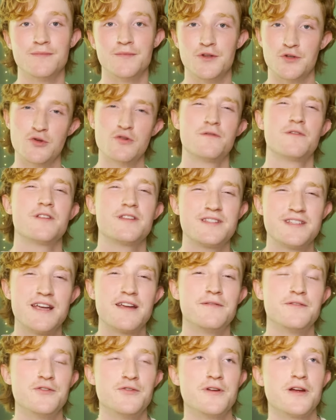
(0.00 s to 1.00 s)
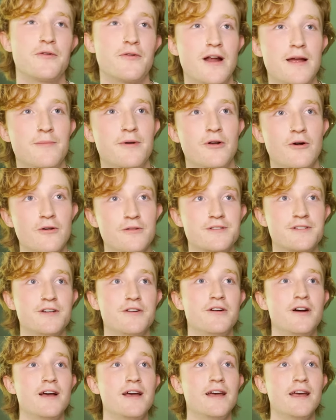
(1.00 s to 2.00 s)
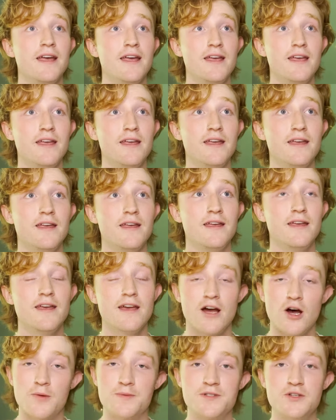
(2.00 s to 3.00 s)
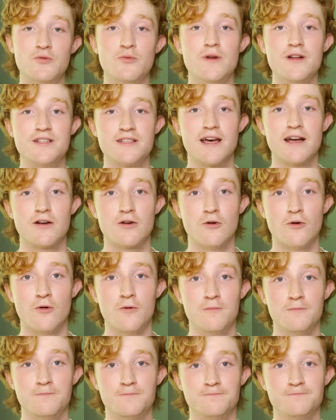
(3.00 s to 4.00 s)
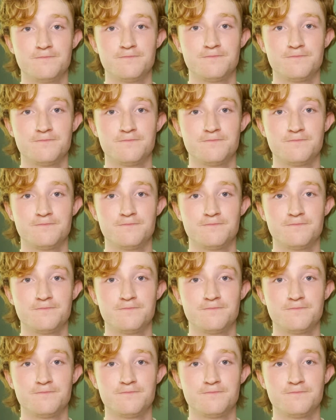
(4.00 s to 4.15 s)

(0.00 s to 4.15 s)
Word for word: You do it for the sake of doing it, right? But also, it helps you reach that goal.